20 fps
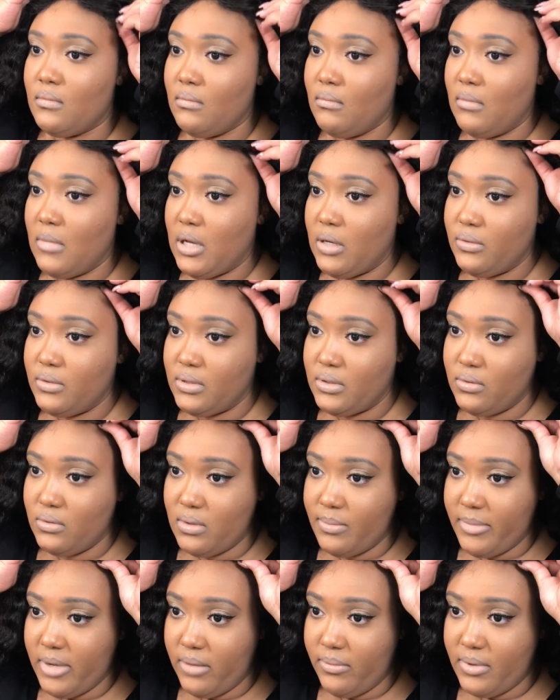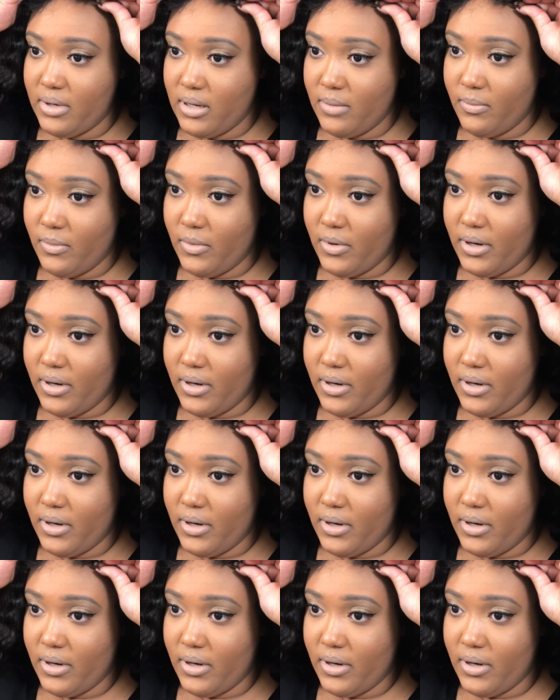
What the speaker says: most on me when I'm